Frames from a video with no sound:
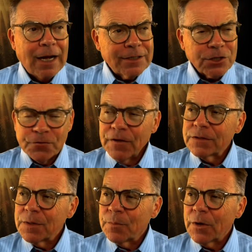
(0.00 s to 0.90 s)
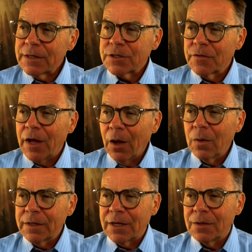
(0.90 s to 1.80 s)
I just felt impressed with the
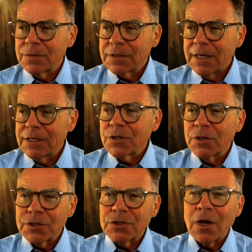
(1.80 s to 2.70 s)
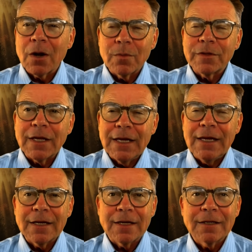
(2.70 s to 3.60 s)
Holy Ghost. It's going to start with a
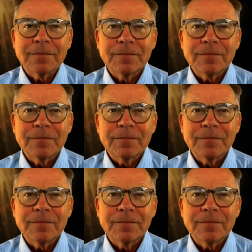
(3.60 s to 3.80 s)
healing.